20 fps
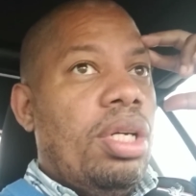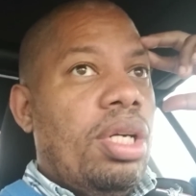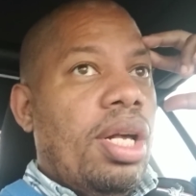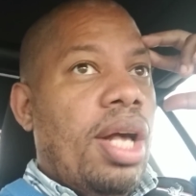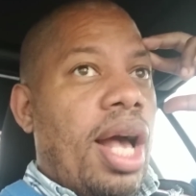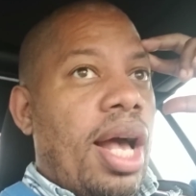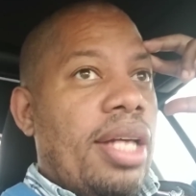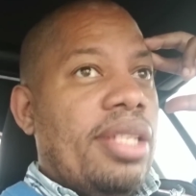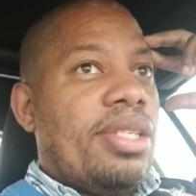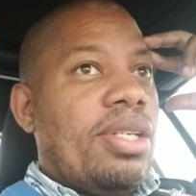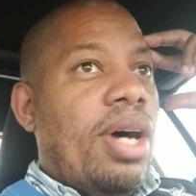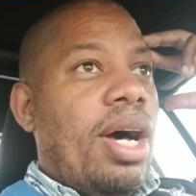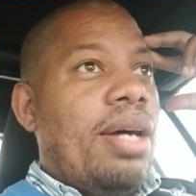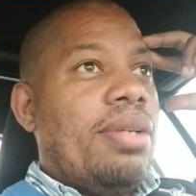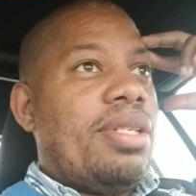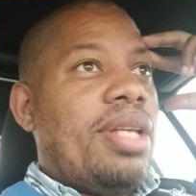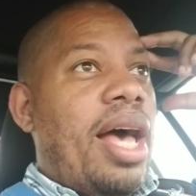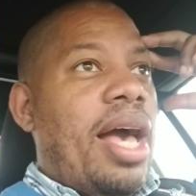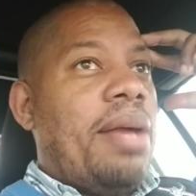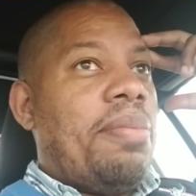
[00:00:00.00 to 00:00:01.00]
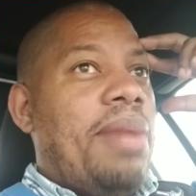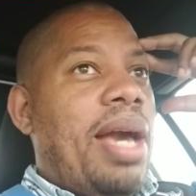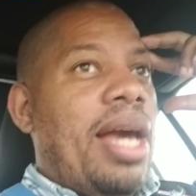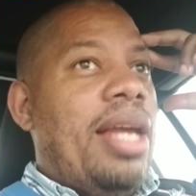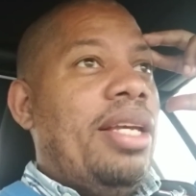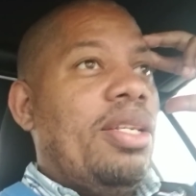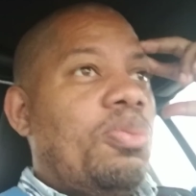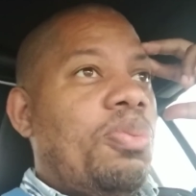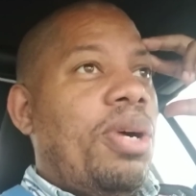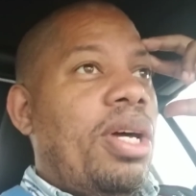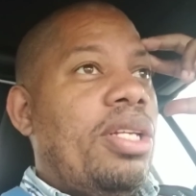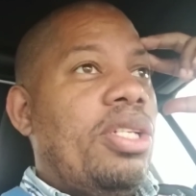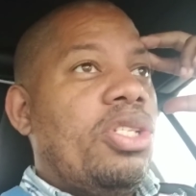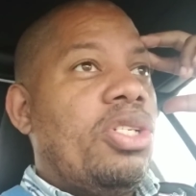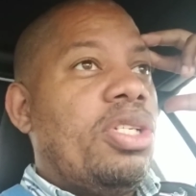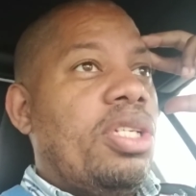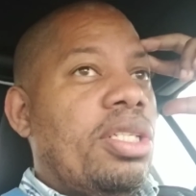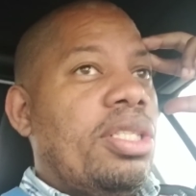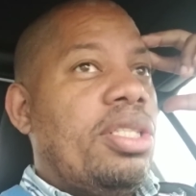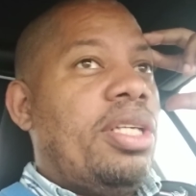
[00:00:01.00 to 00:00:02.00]
And so I was like, man, this brother's
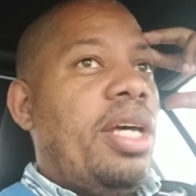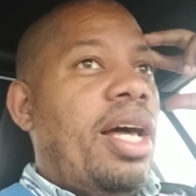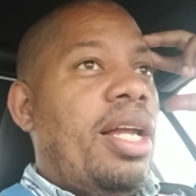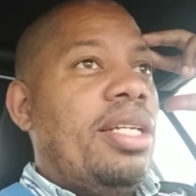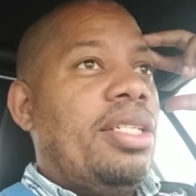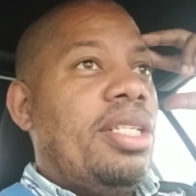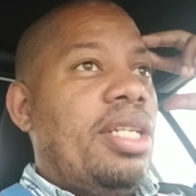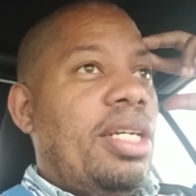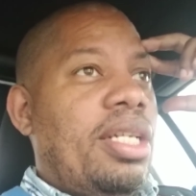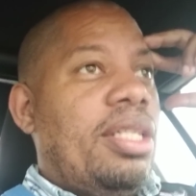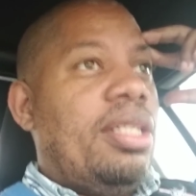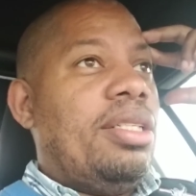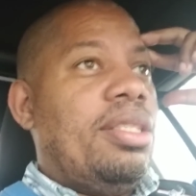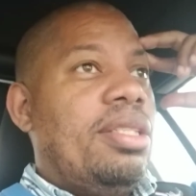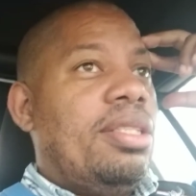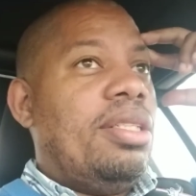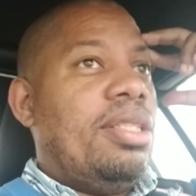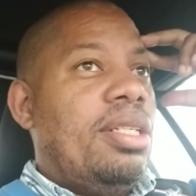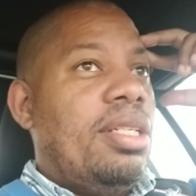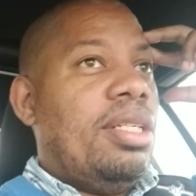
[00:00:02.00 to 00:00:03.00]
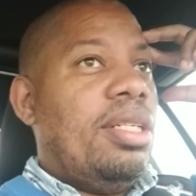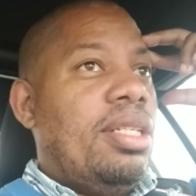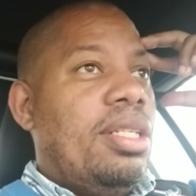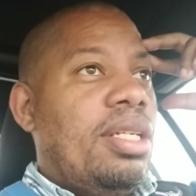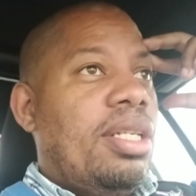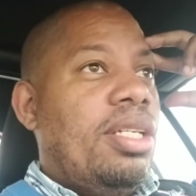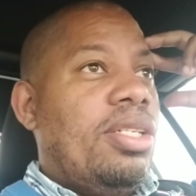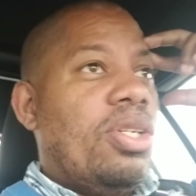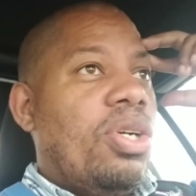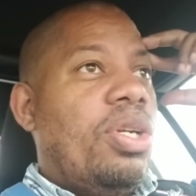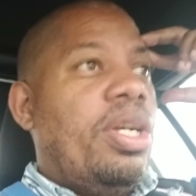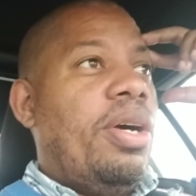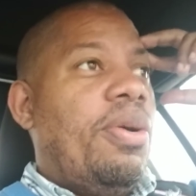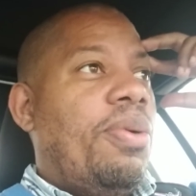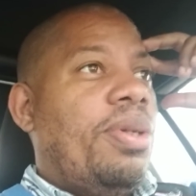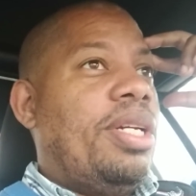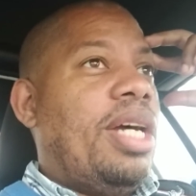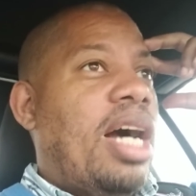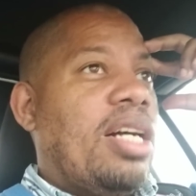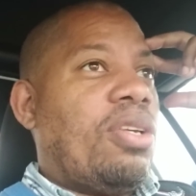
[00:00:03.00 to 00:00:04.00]
intelligent. He's on there
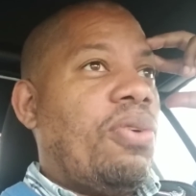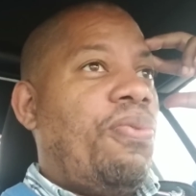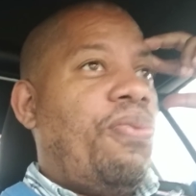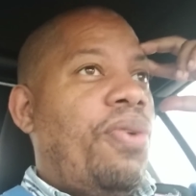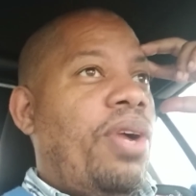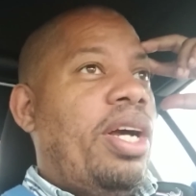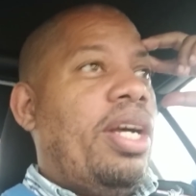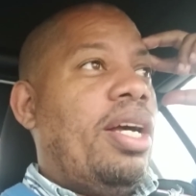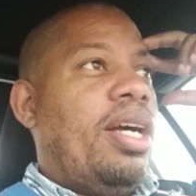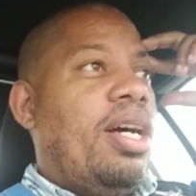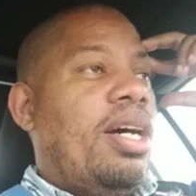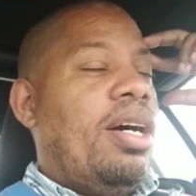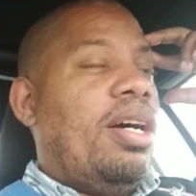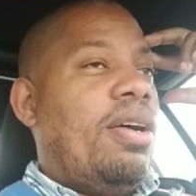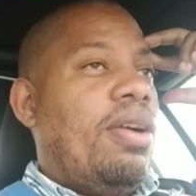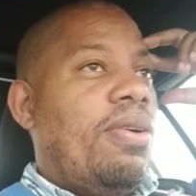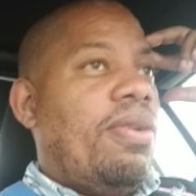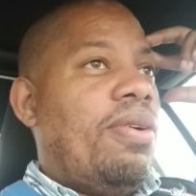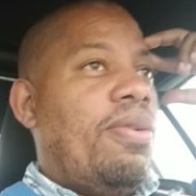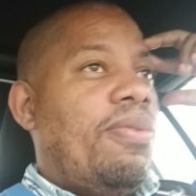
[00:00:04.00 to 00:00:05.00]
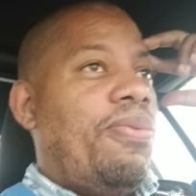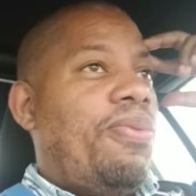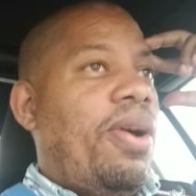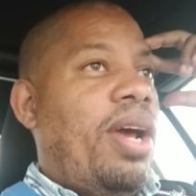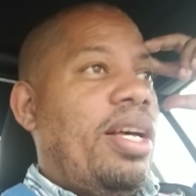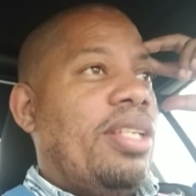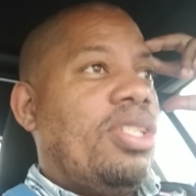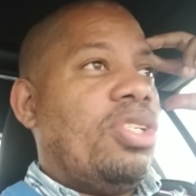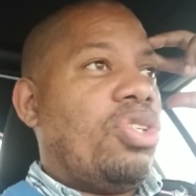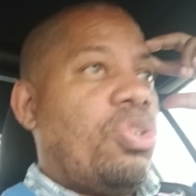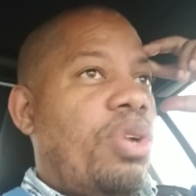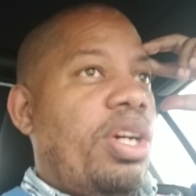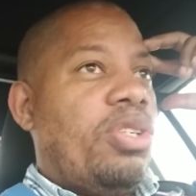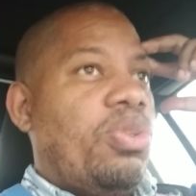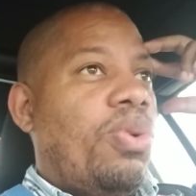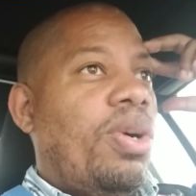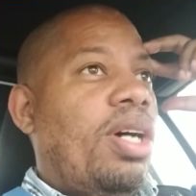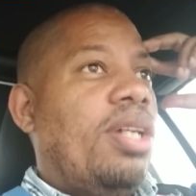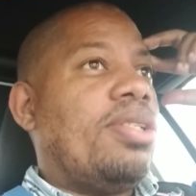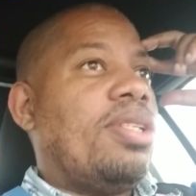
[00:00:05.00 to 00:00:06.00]
with Dr. Francis
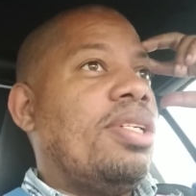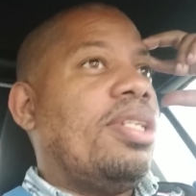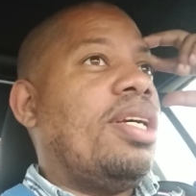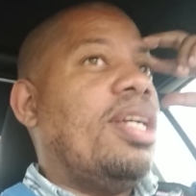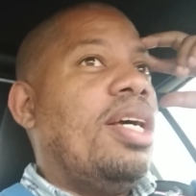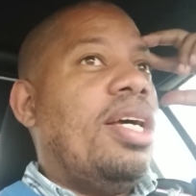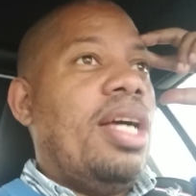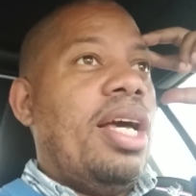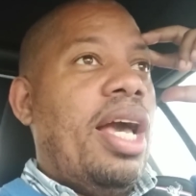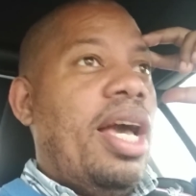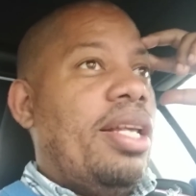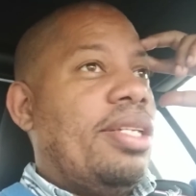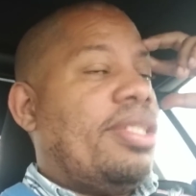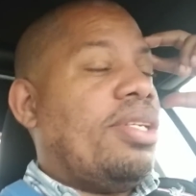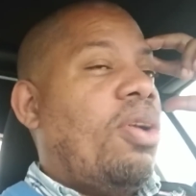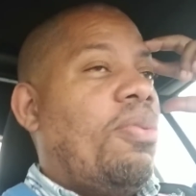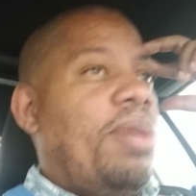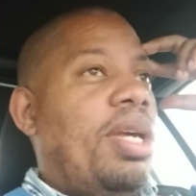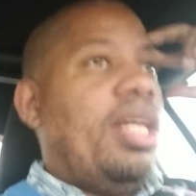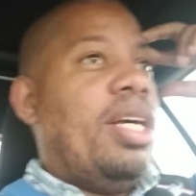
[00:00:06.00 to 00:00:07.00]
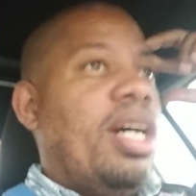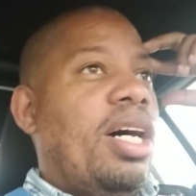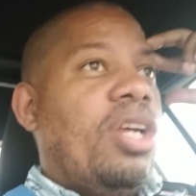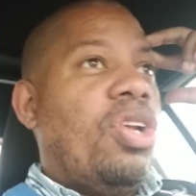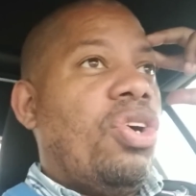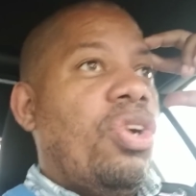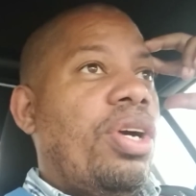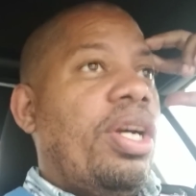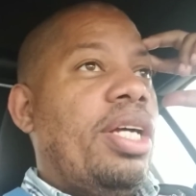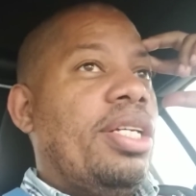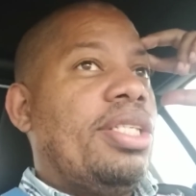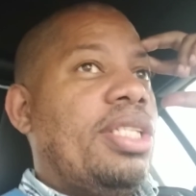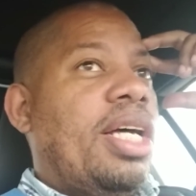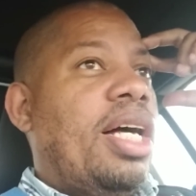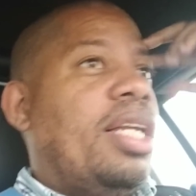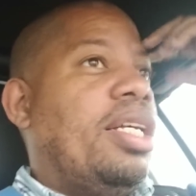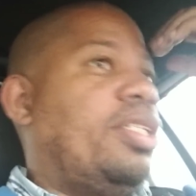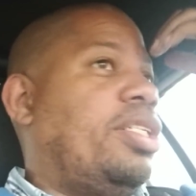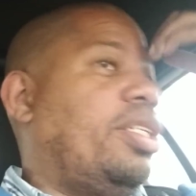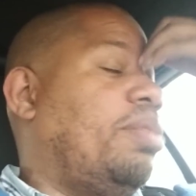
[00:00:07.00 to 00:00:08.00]
Cress-Welsing and so many other
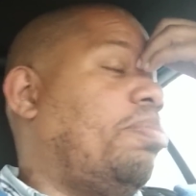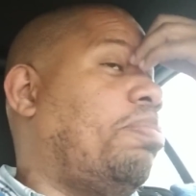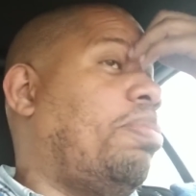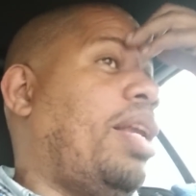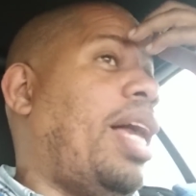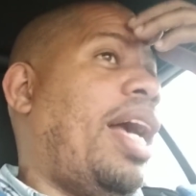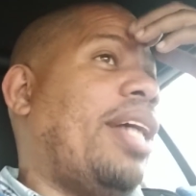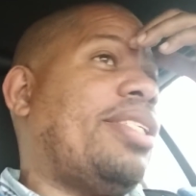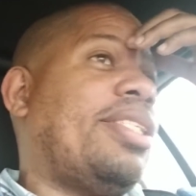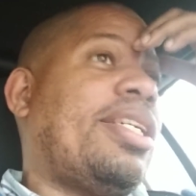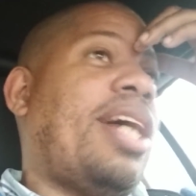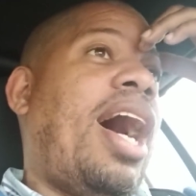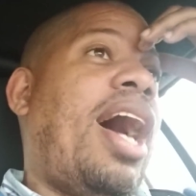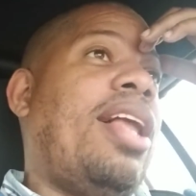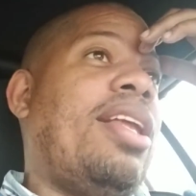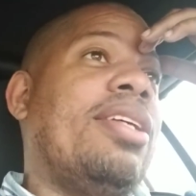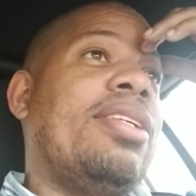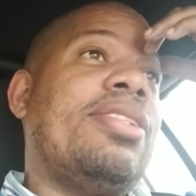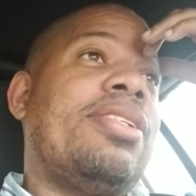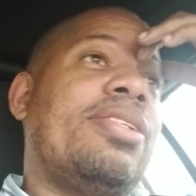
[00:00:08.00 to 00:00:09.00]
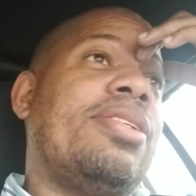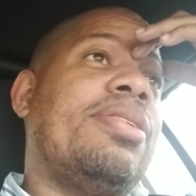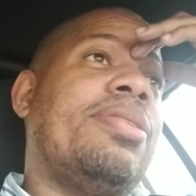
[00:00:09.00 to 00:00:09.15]
intelligent black scholars.